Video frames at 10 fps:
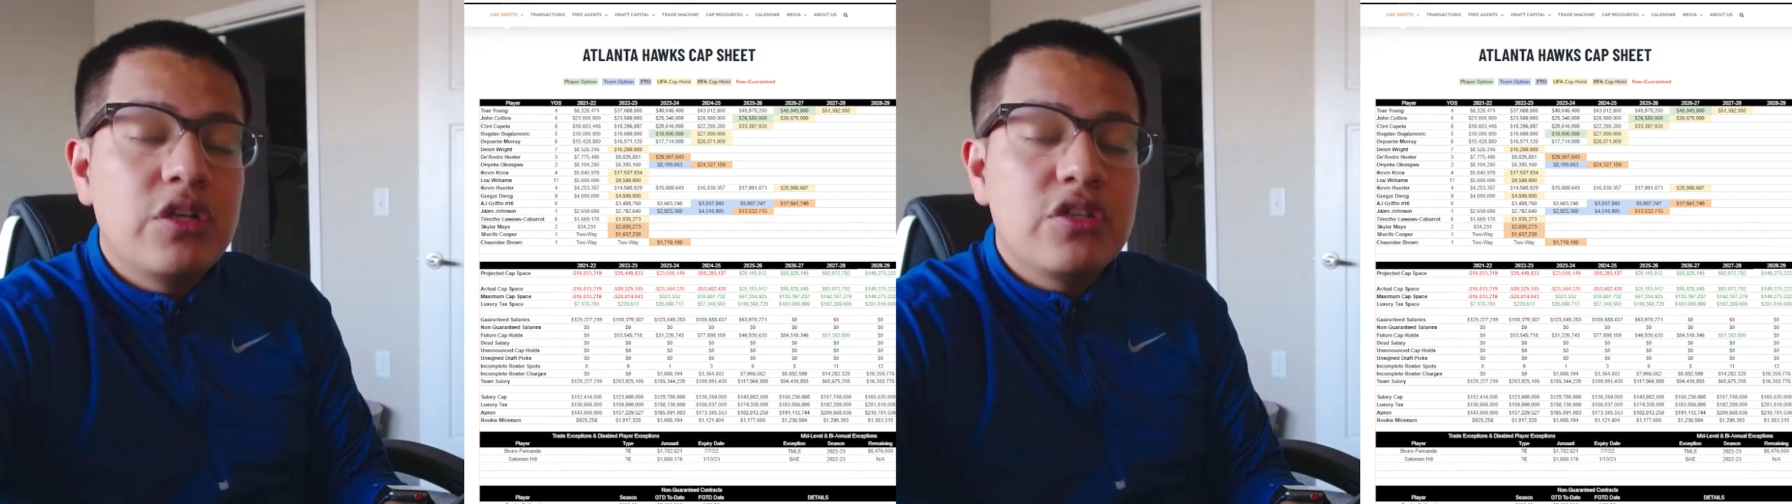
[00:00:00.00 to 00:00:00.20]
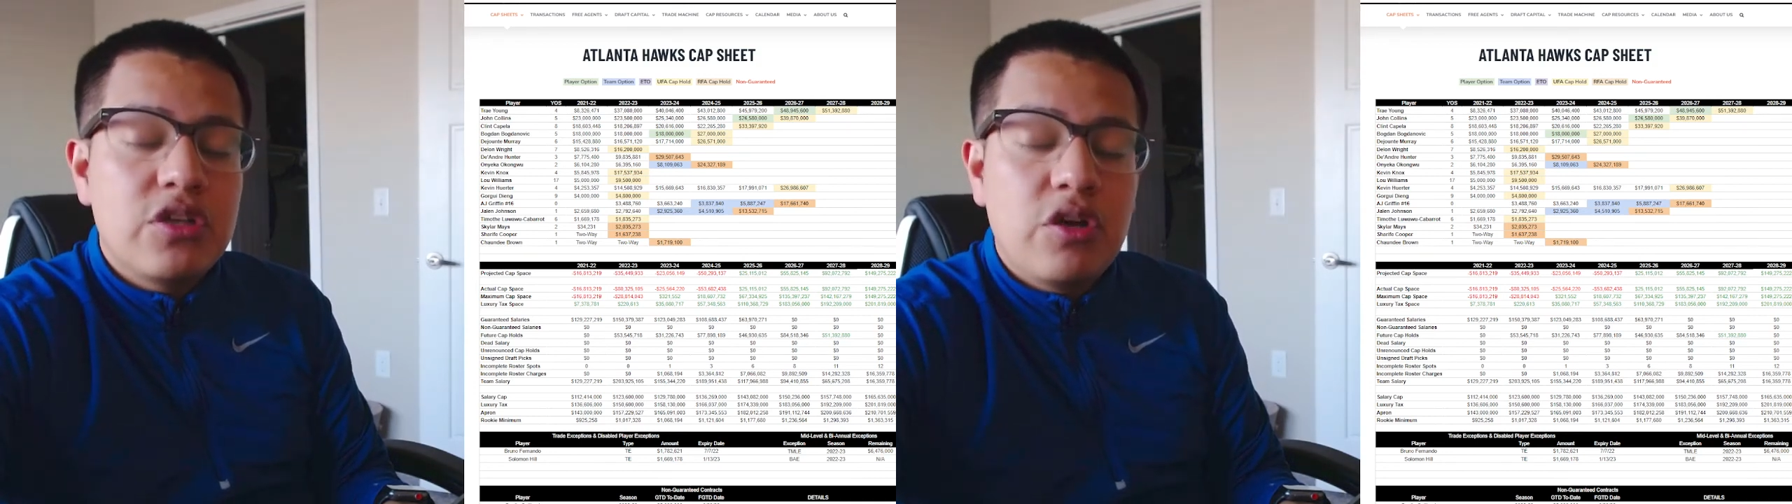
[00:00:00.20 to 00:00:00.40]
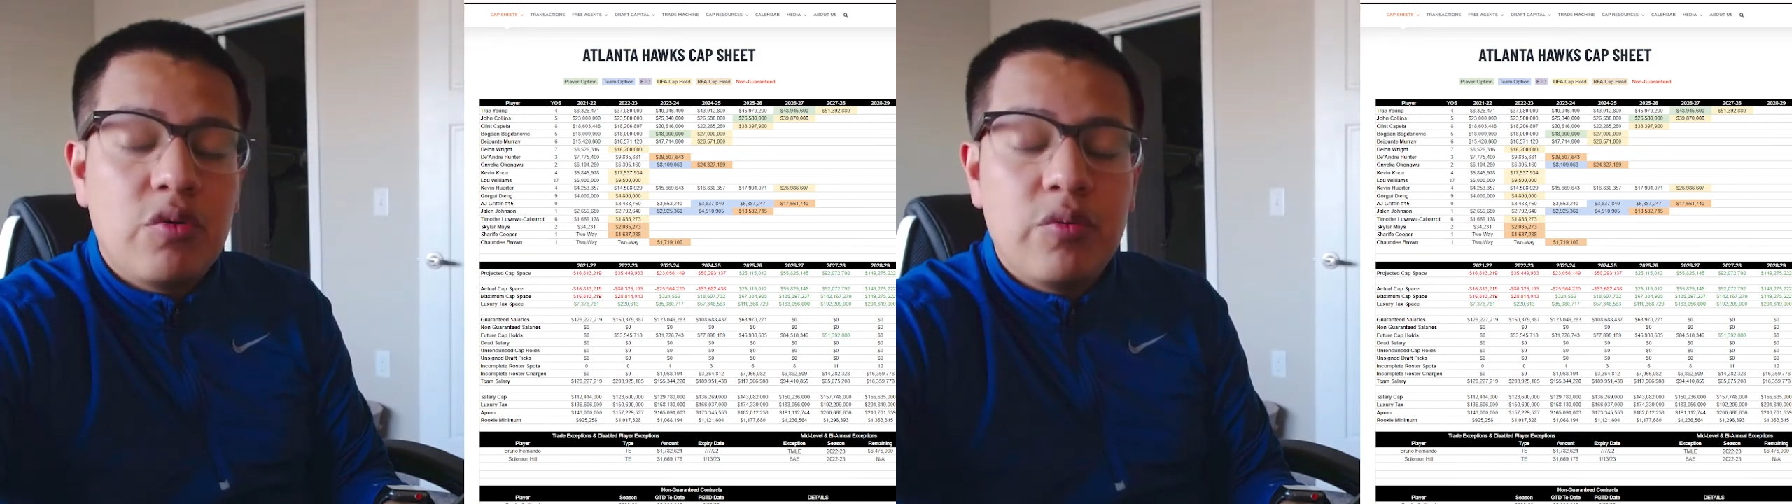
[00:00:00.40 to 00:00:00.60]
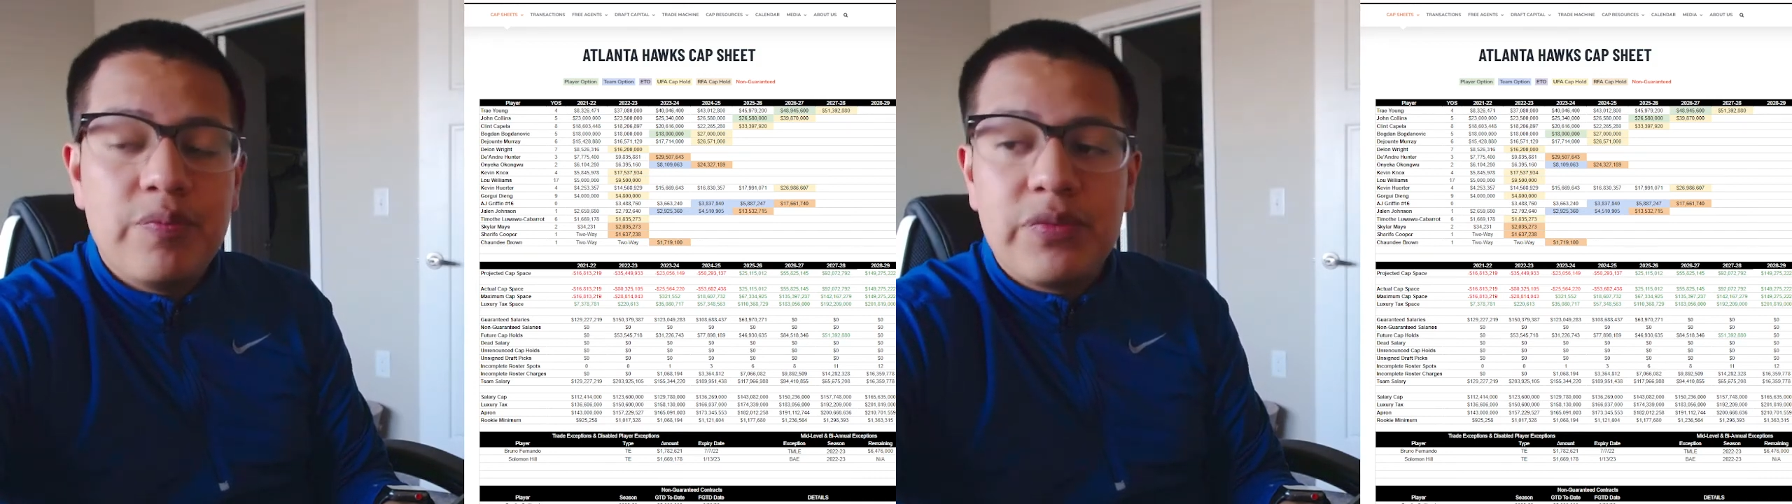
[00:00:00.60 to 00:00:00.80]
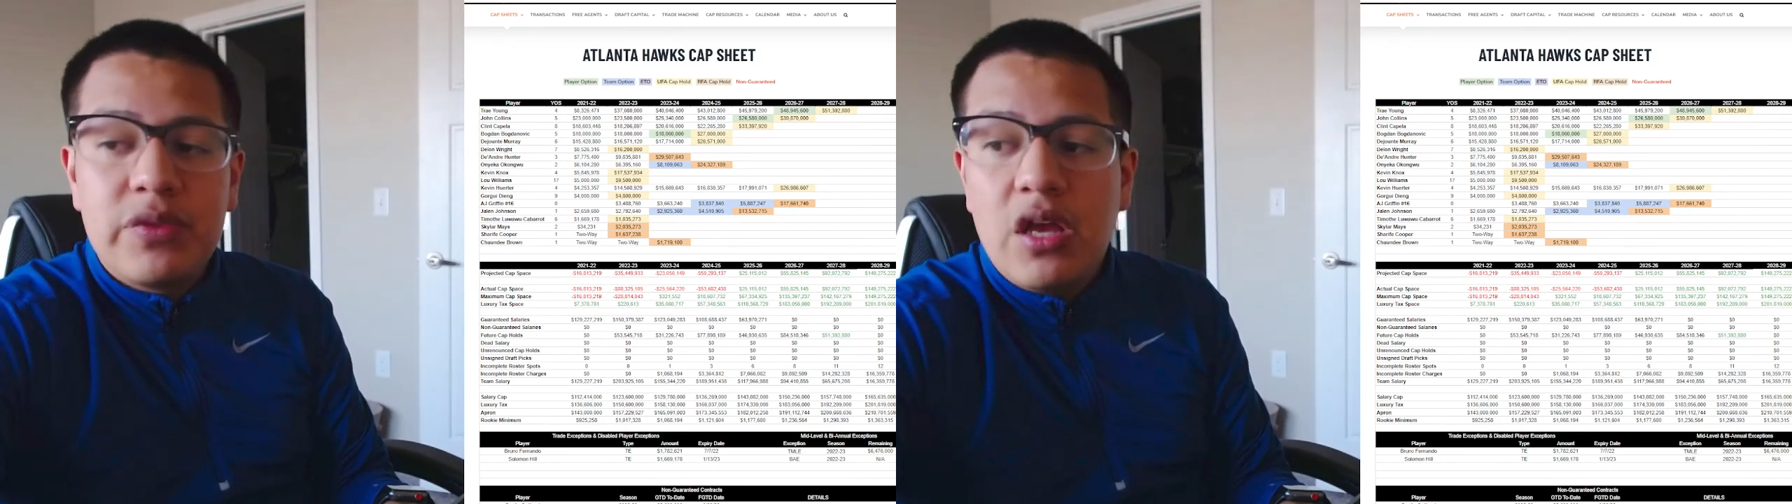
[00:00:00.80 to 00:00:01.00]
So
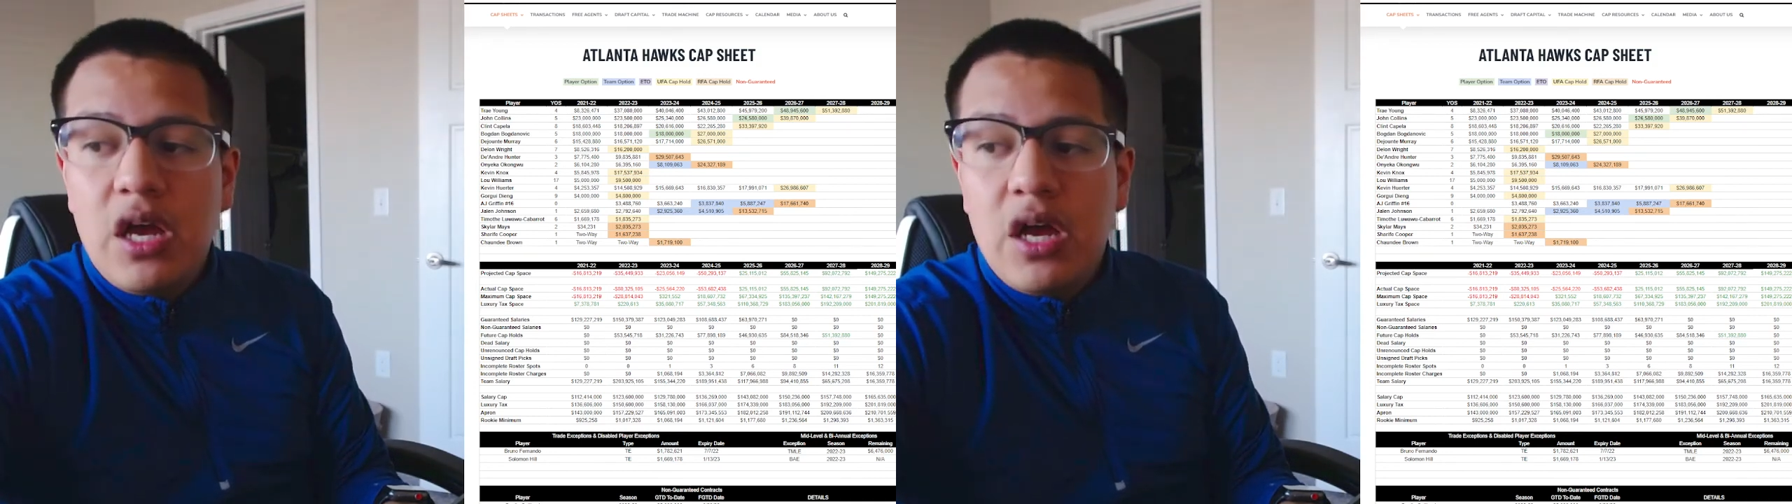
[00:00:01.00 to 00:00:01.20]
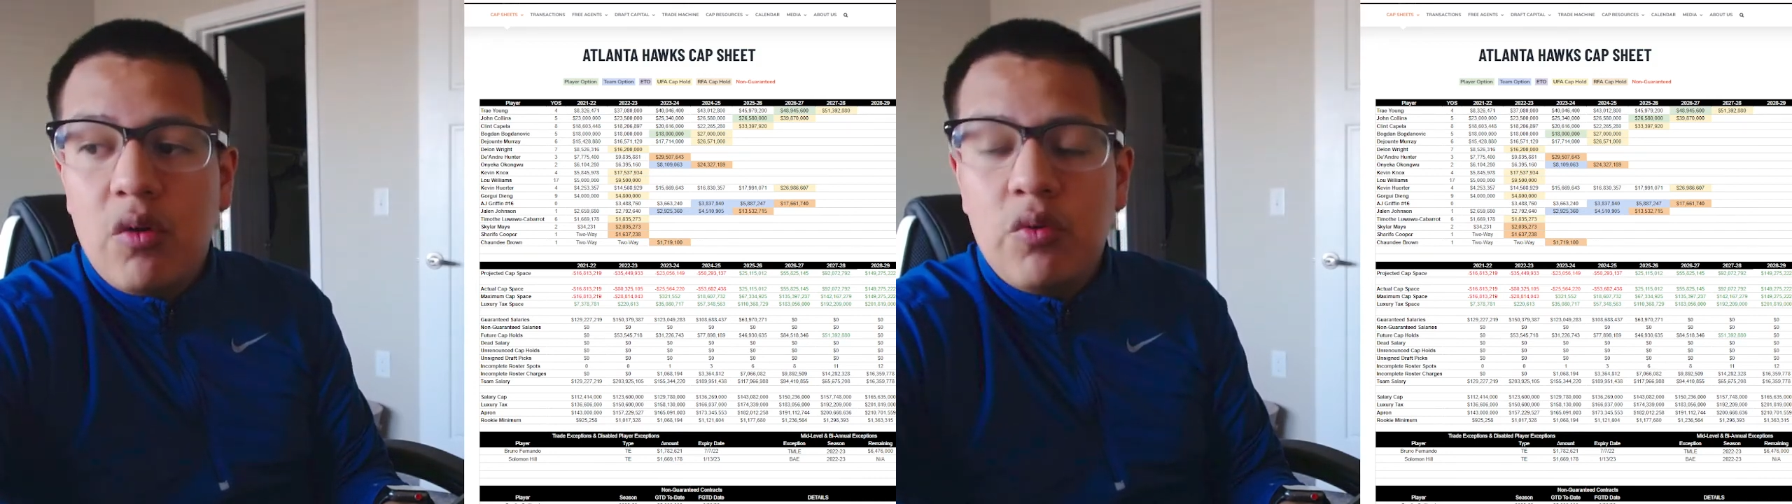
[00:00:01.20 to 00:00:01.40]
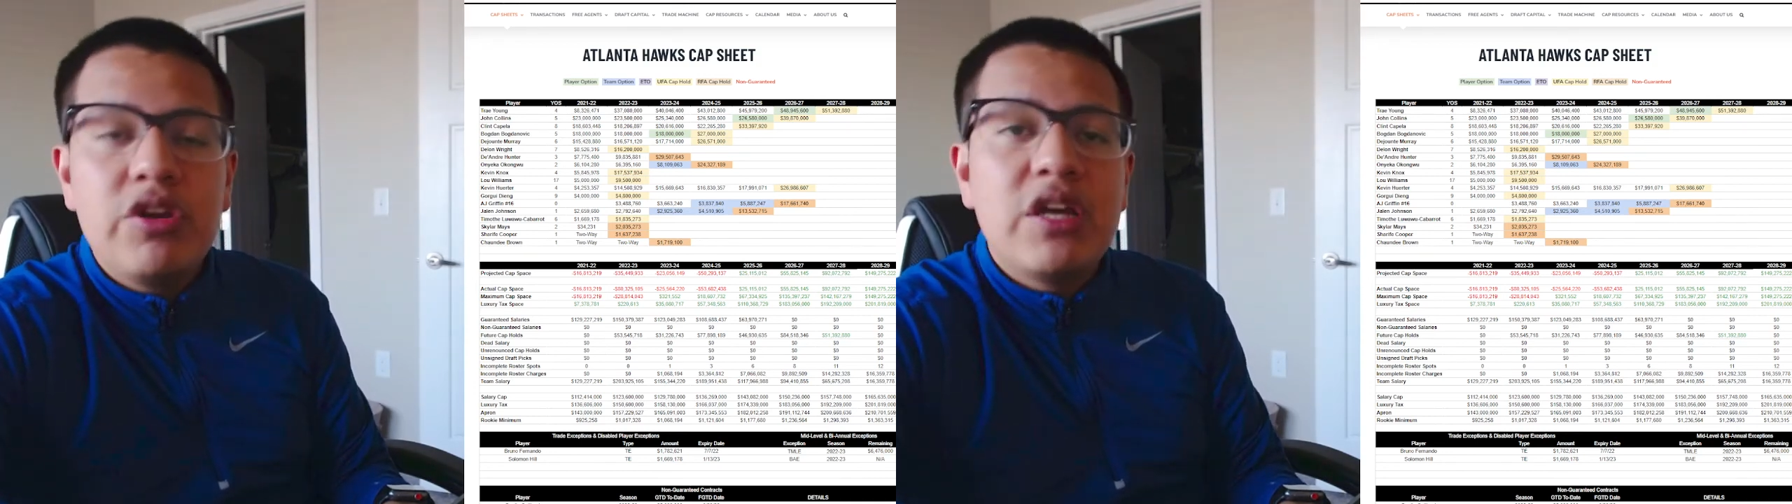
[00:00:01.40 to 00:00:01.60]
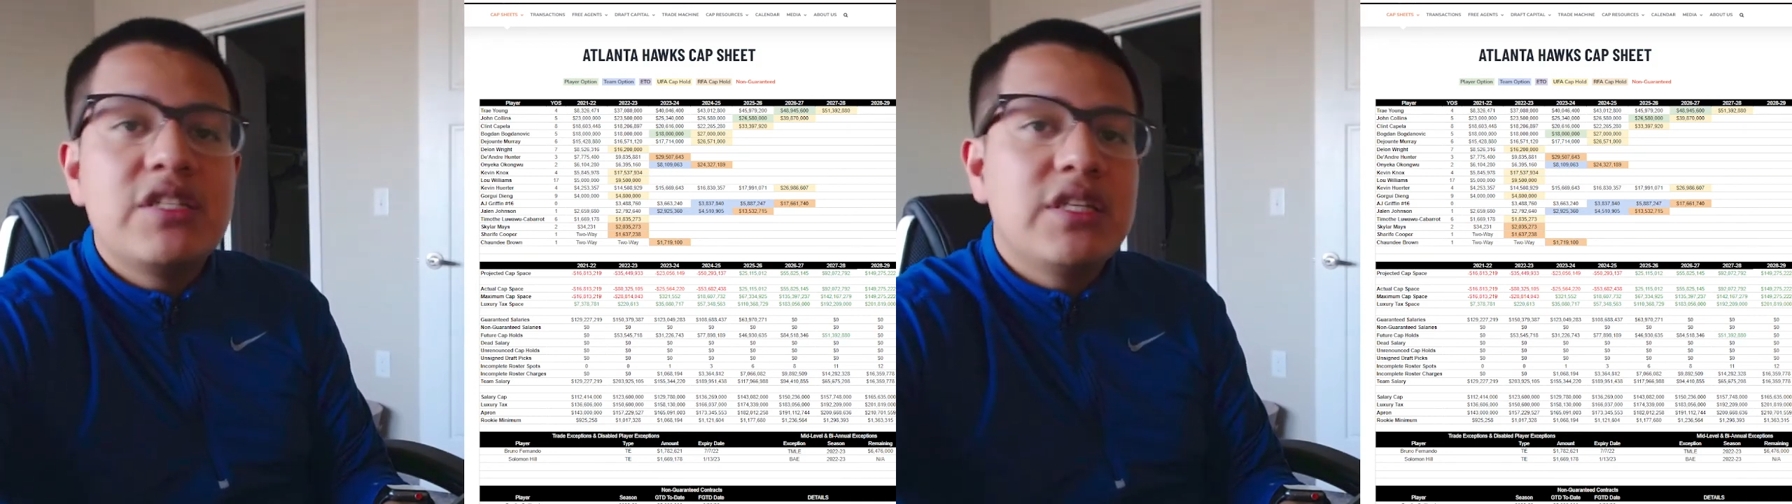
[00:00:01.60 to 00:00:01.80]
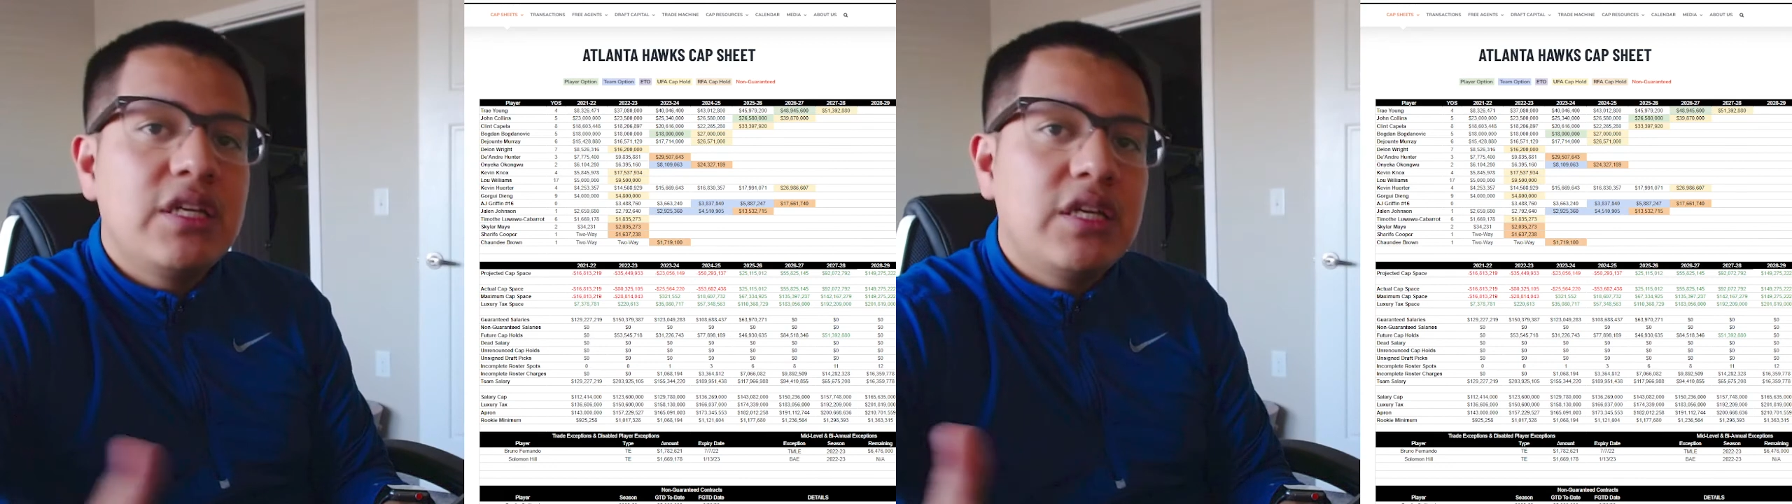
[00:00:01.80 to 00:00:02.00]
what do you
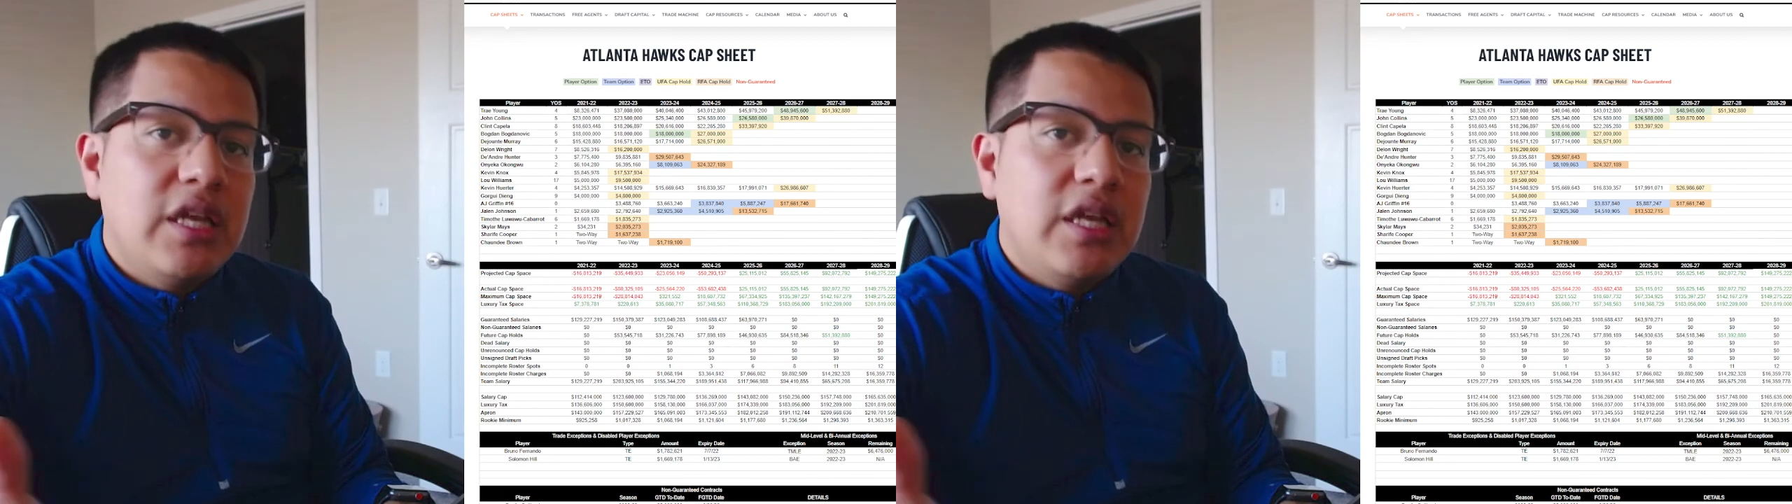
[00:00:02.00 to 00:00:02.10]
guys think?